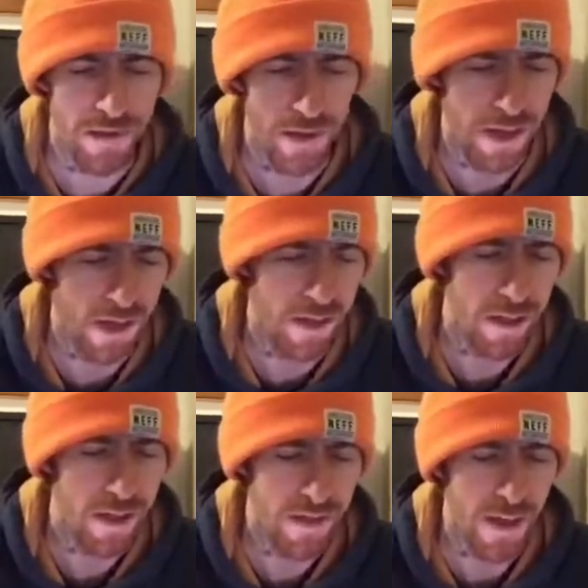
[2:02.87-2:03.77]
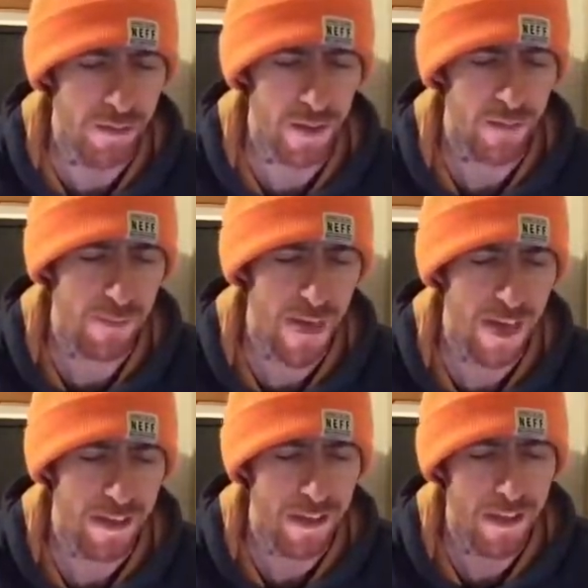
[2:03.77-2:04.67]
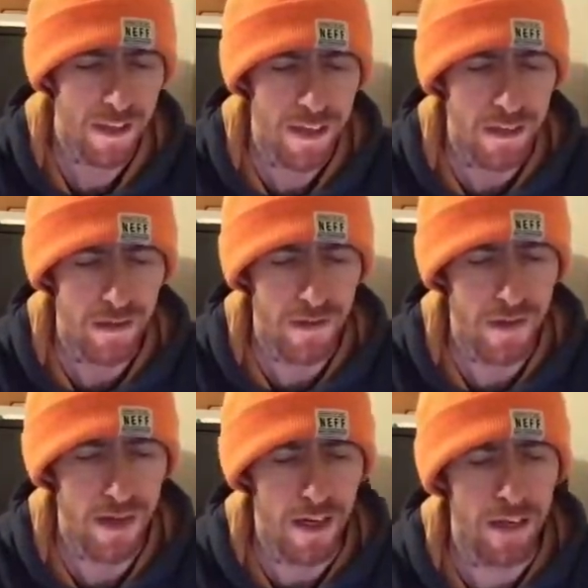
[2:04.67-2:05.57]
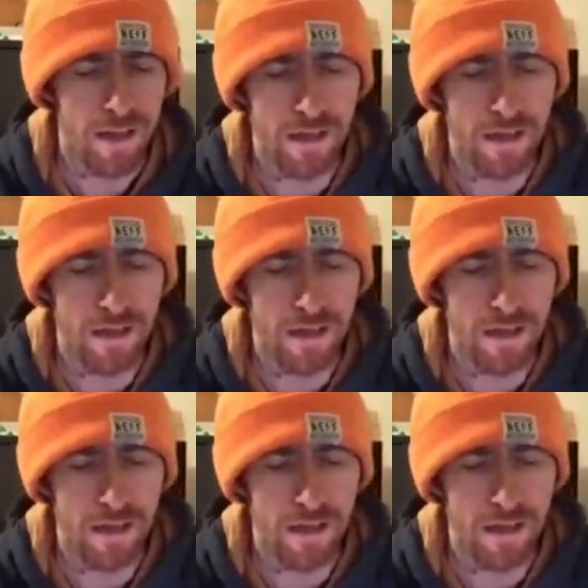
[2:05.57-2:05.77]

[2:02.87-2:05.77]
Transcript: and it's time to give back. It's not,